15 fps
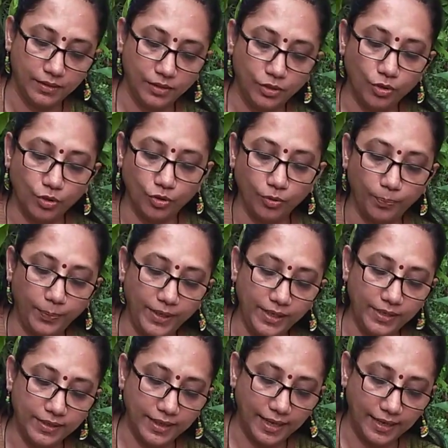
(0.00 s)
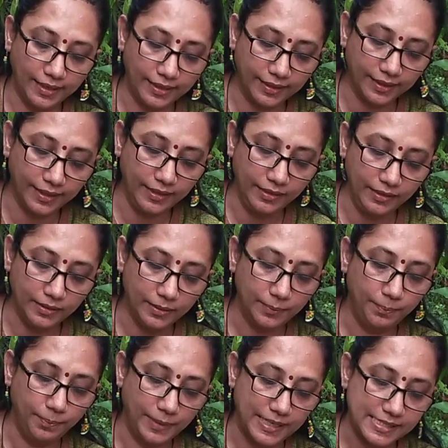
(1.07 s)
coco peat and again
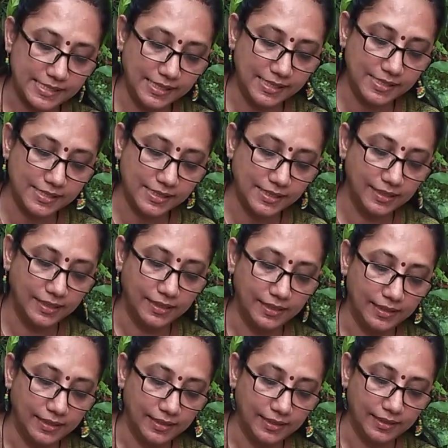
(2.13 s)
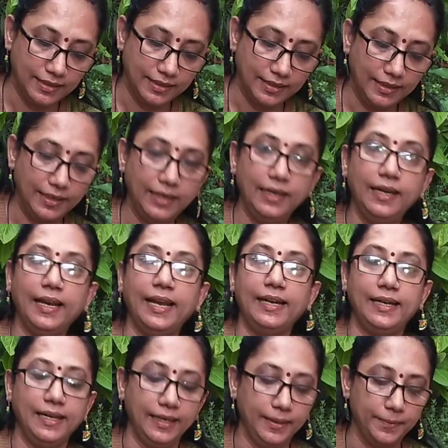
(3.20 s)
press it
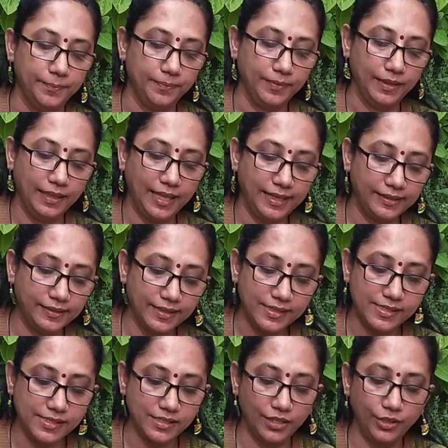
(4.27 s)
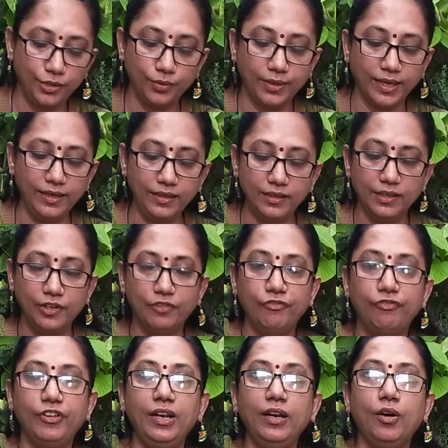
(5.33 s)
lightly. Like this you can
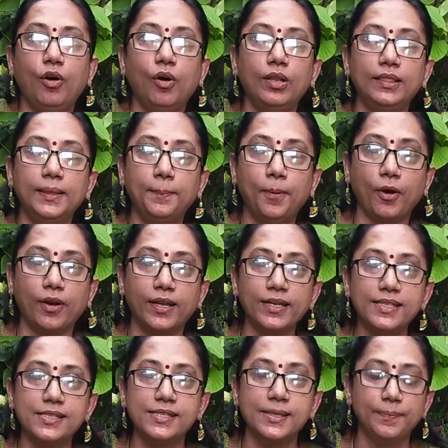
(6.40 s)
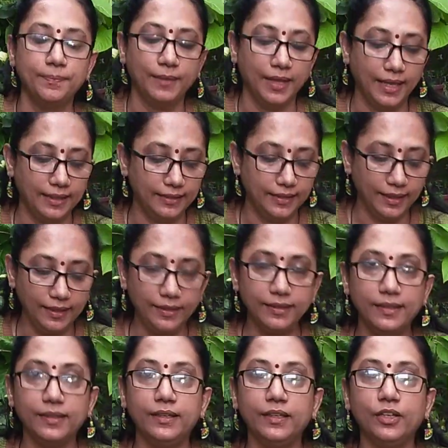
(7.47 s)
fill all the pockets and then
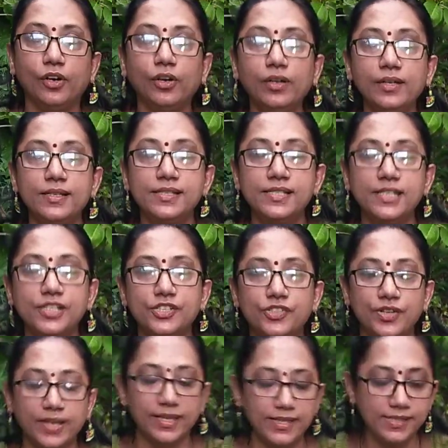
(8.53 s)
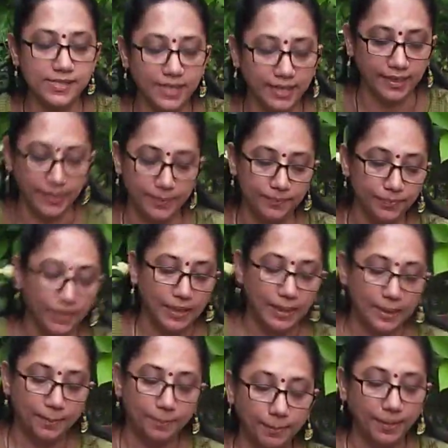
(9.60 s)
your seed tray is ready.
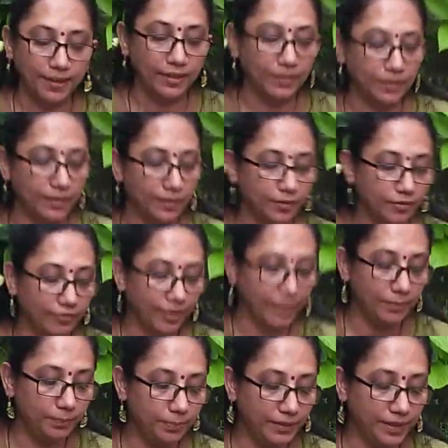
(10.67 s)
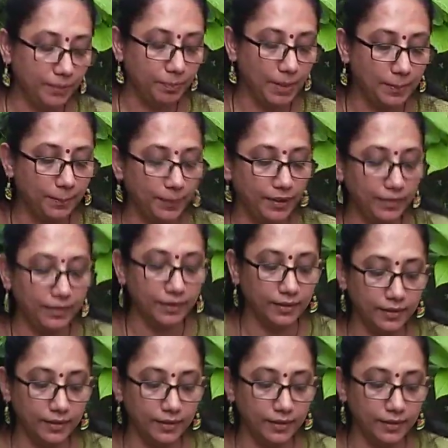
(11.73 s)
But one thing people